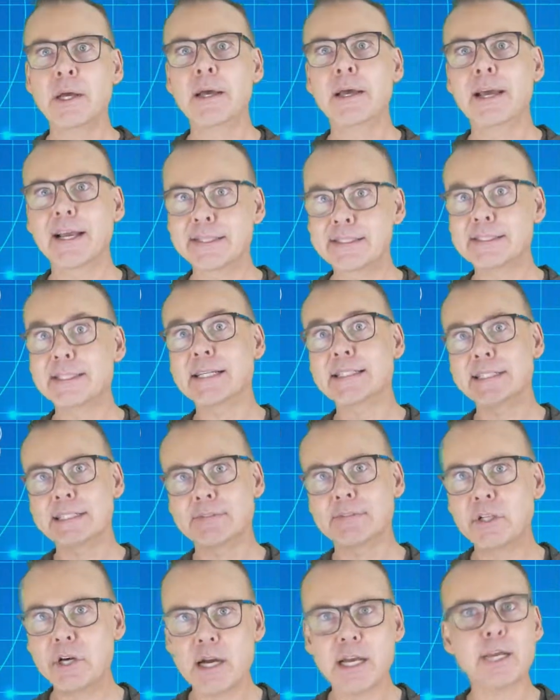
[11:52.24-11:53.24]

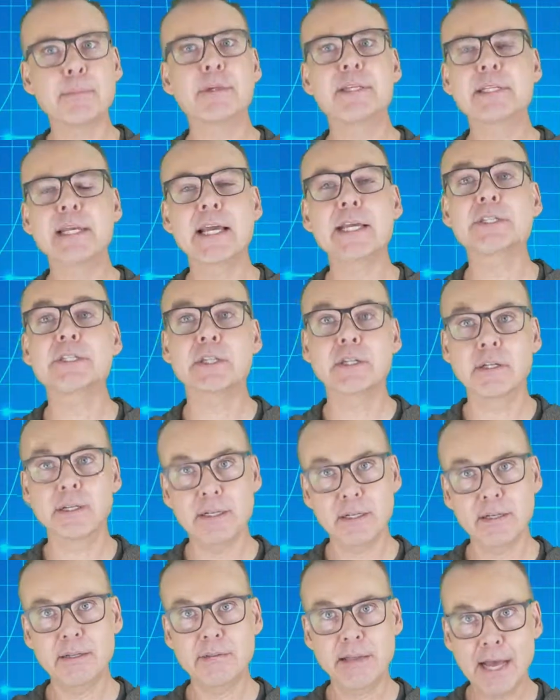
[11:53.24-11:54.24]
excessive documentation.
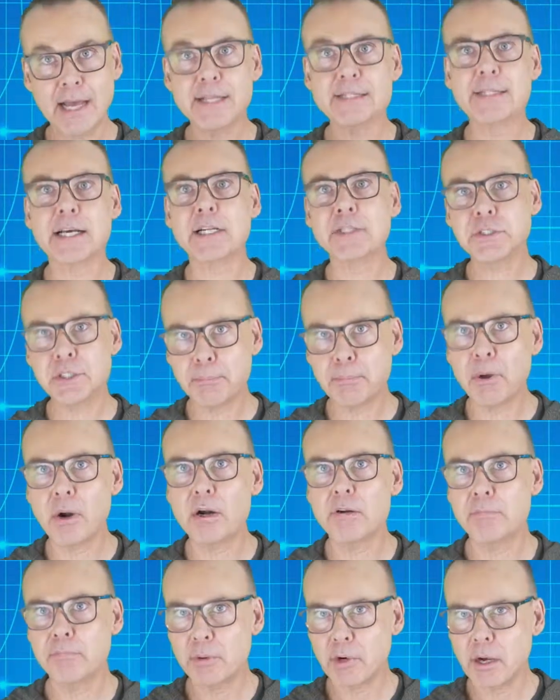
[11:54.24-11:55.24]
And that is actually part
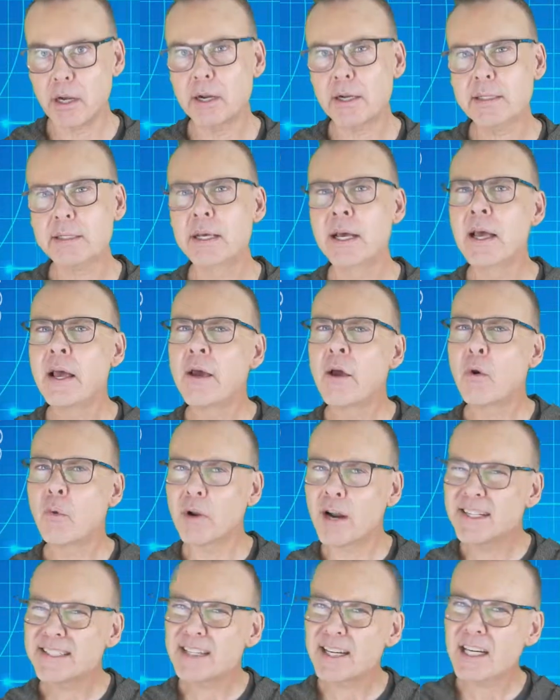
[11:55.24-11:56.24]
of product.
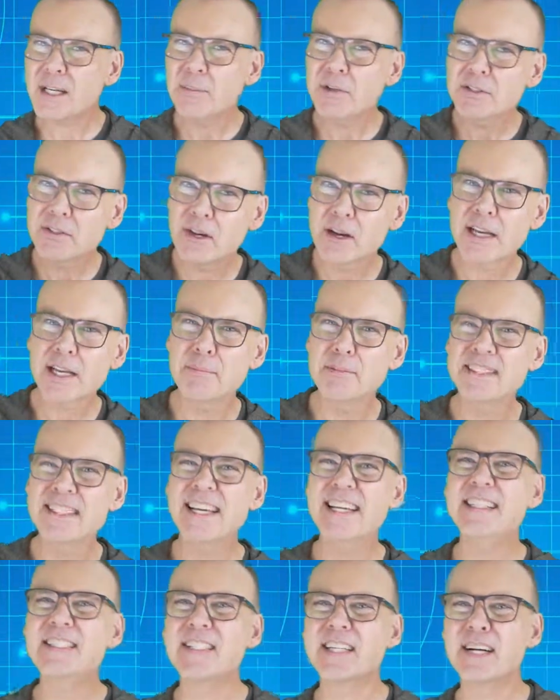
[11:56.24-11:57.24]
When I talk about
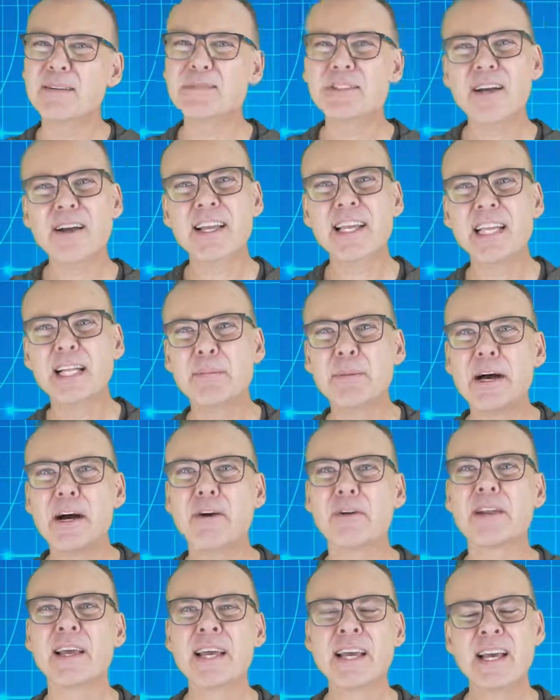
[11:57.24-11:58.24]
documentation, I'm talking
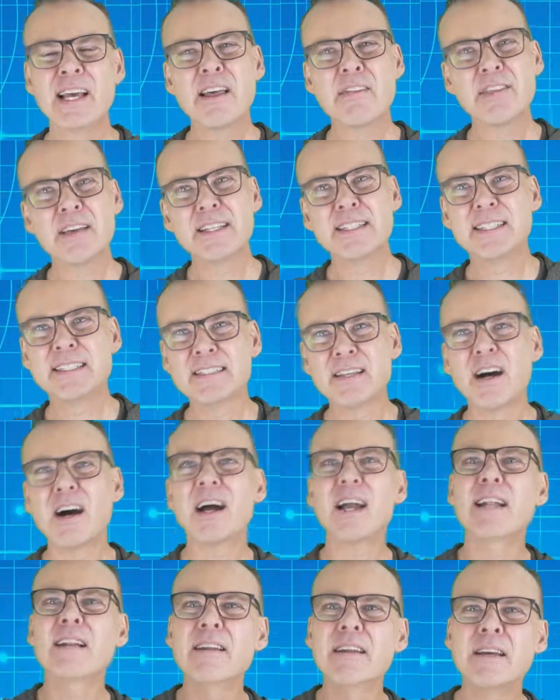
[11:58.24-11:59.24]
about the
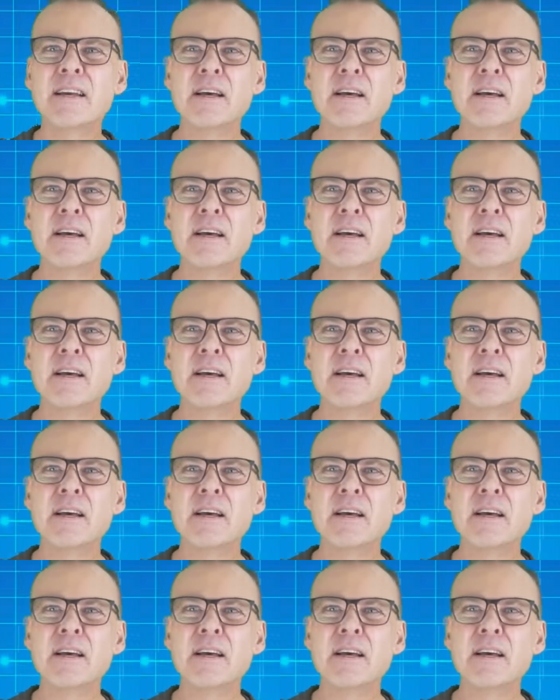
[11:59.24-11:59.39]
design